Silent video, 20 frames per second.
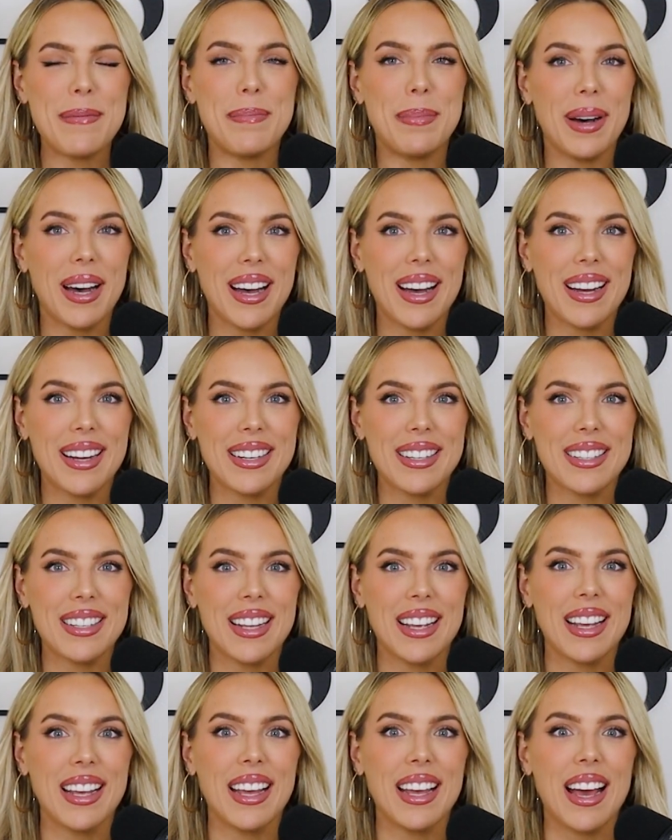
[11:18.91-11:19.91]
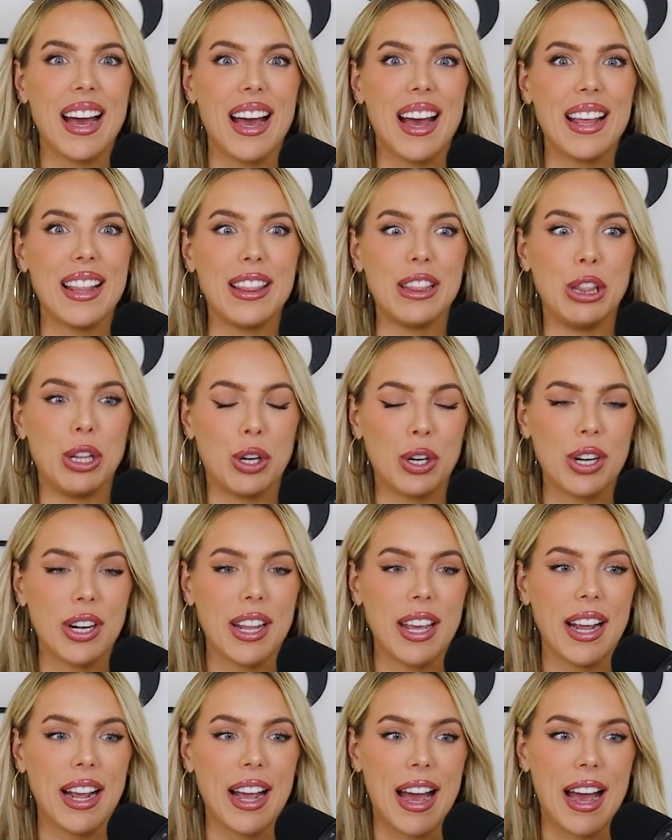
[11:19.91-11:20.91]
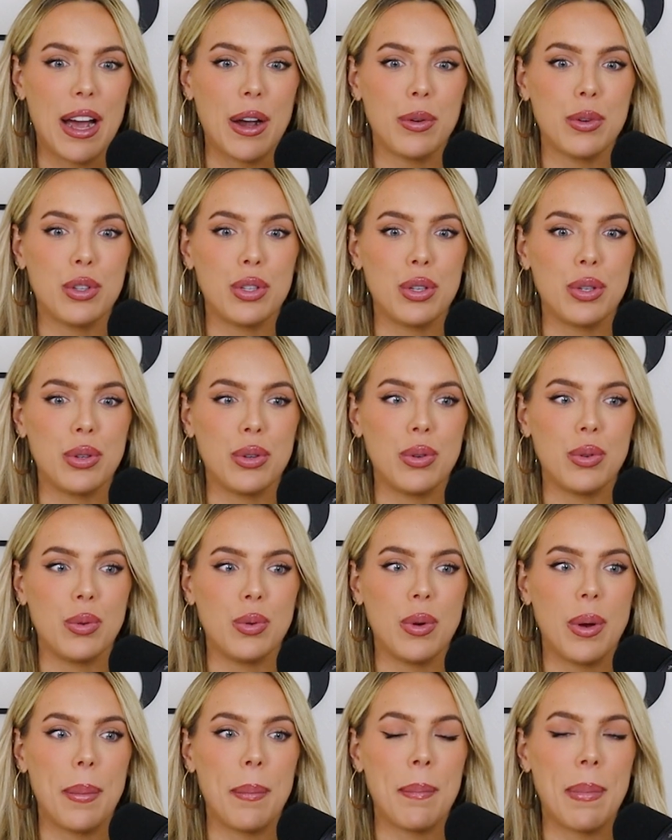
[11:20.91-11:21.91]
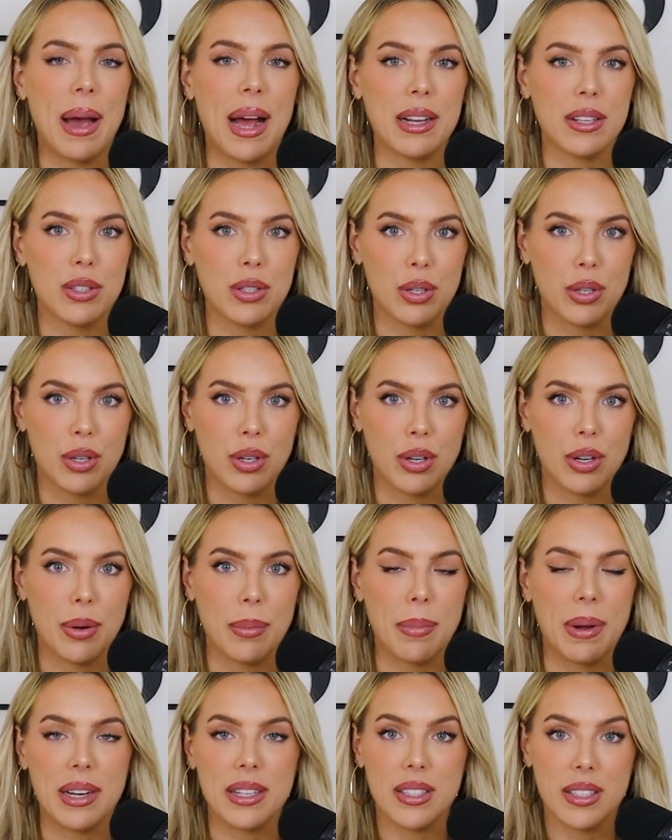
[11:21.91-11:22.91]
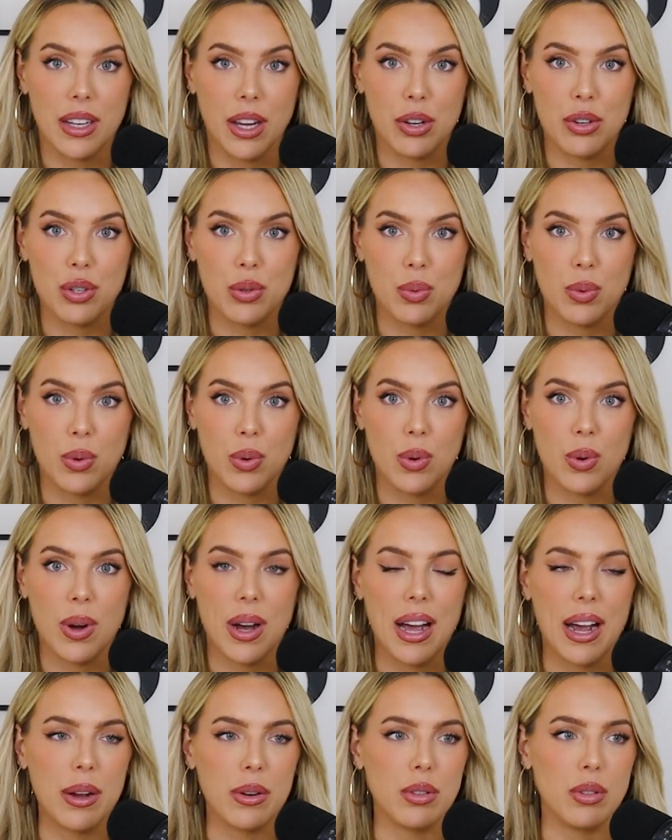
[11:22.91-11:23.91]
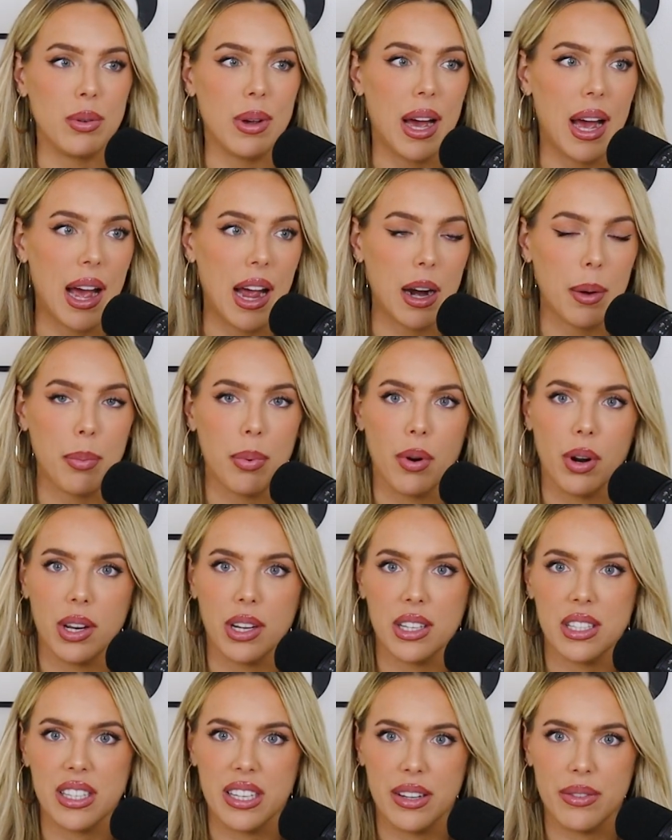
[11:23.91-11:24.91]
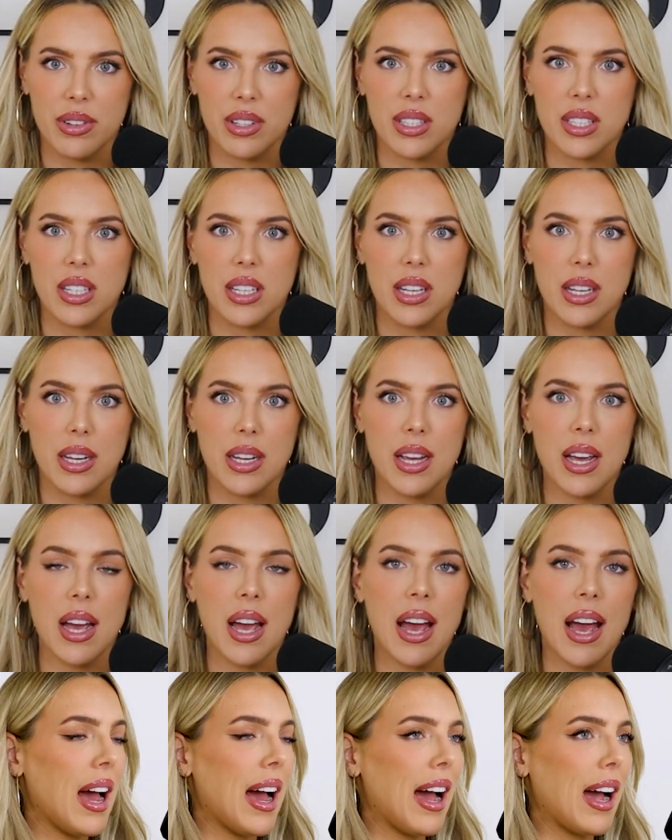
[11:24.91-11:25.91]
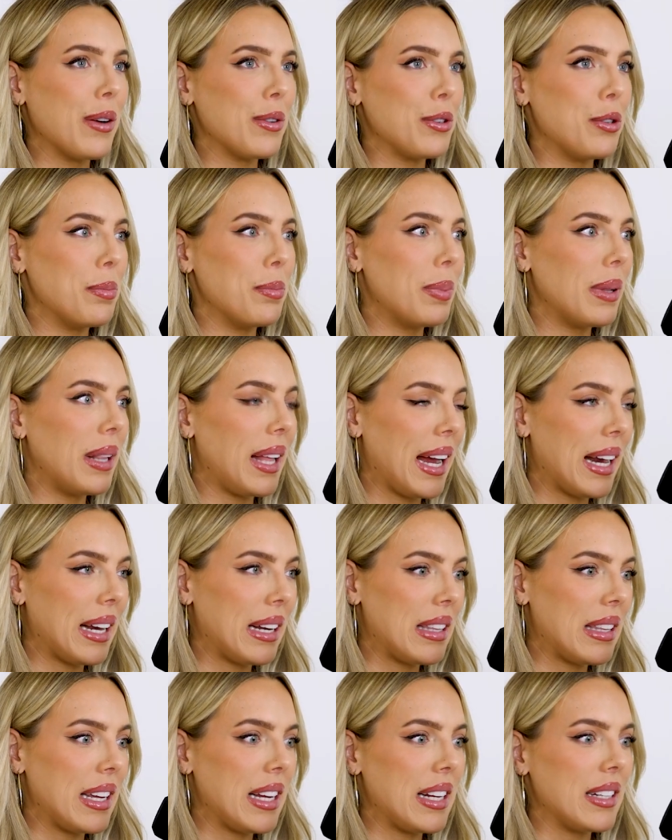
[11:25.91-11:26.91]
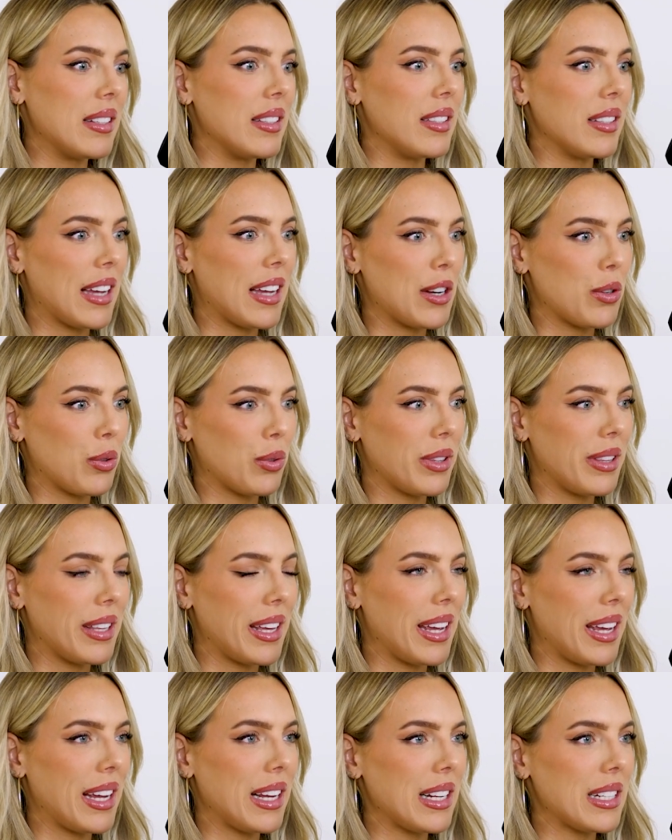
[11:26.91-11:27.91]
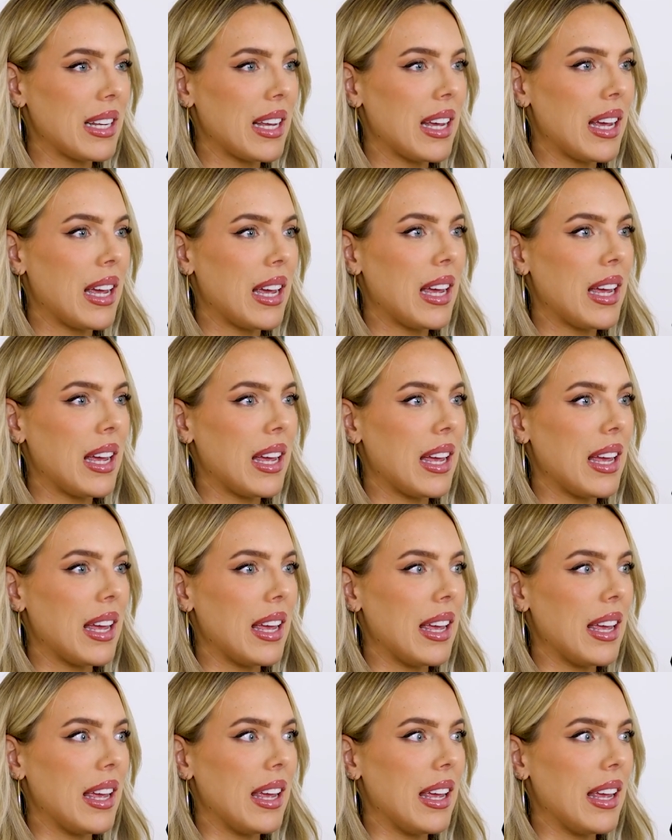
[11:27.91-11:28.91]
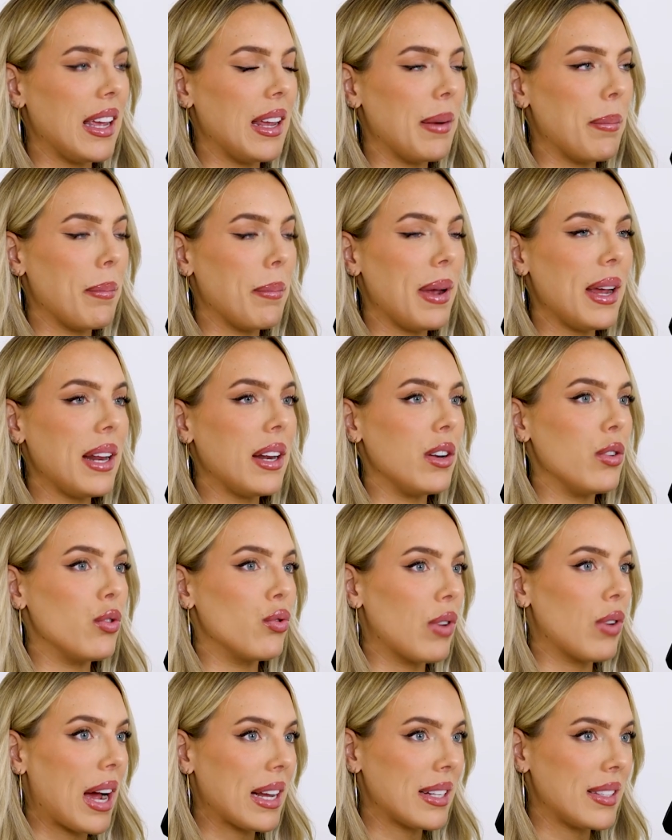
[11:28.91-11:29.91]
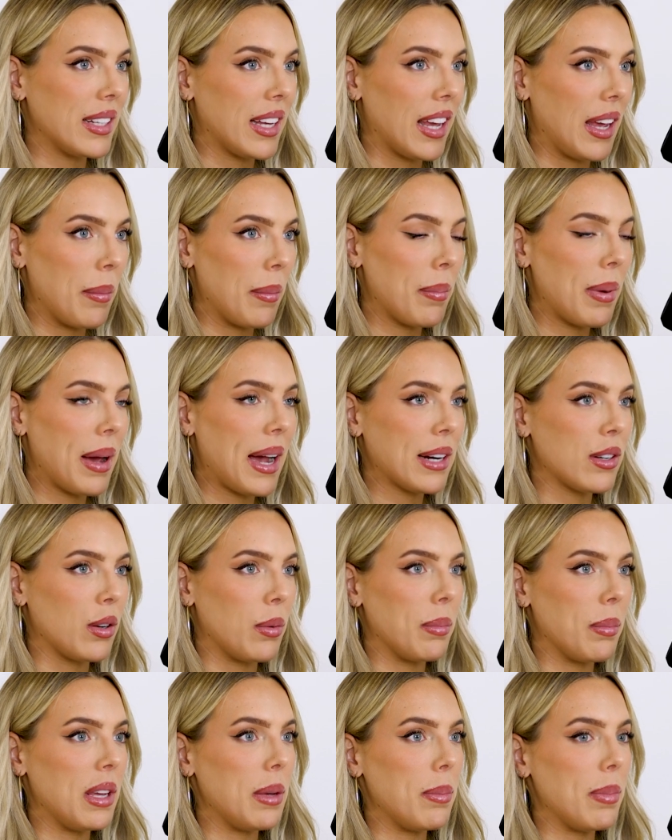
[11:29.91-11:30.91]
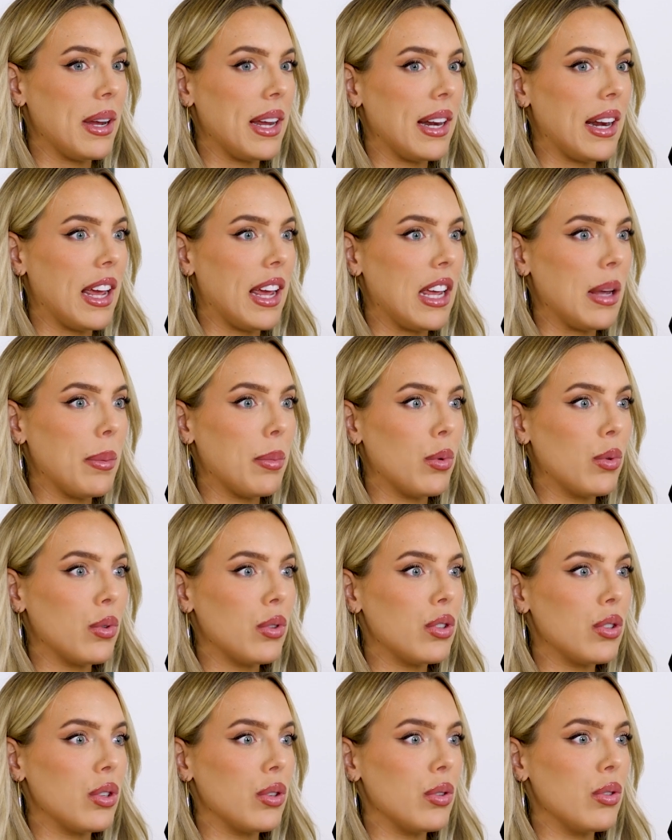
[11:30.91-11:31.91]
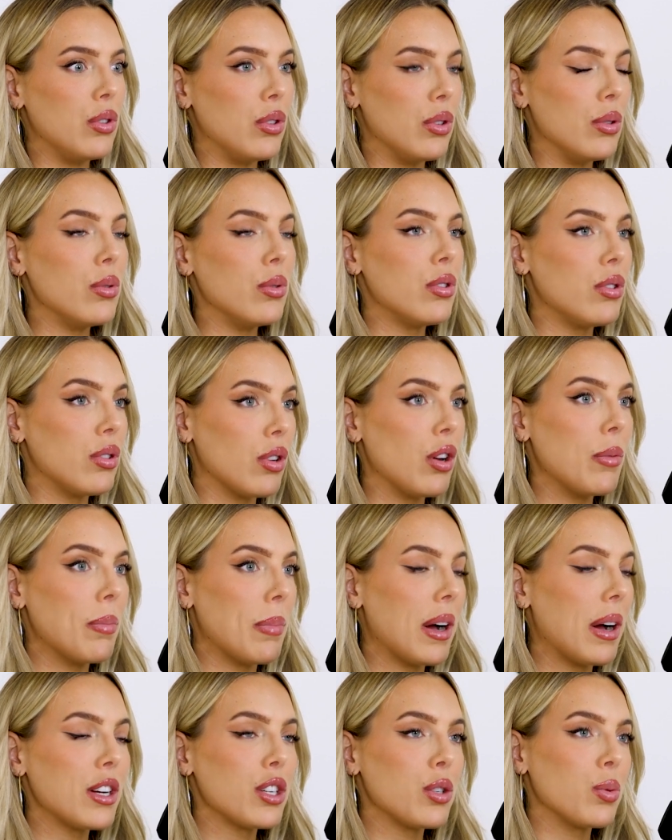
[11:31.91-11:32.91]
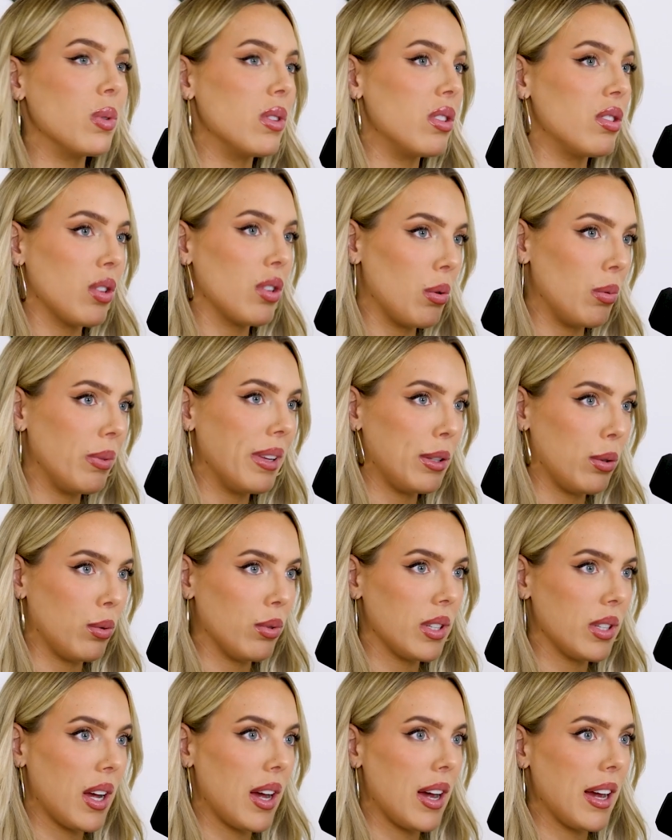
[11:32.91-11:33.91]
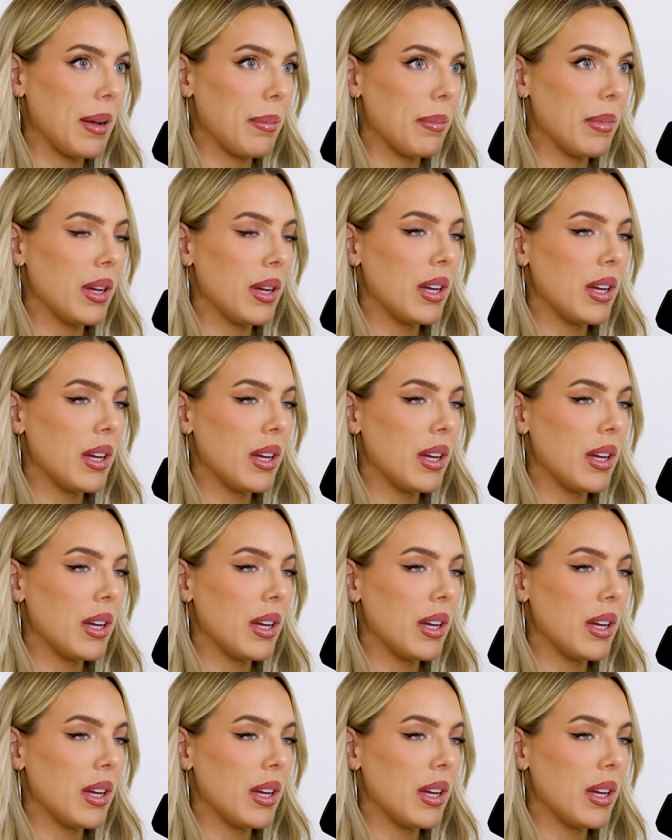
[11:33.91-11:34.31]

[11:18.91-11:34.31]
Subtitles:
But learning how to master my schedule, how to hack productivity, how to plan things and schedule things, it made a drastic impact on me being able to do so much with so little time.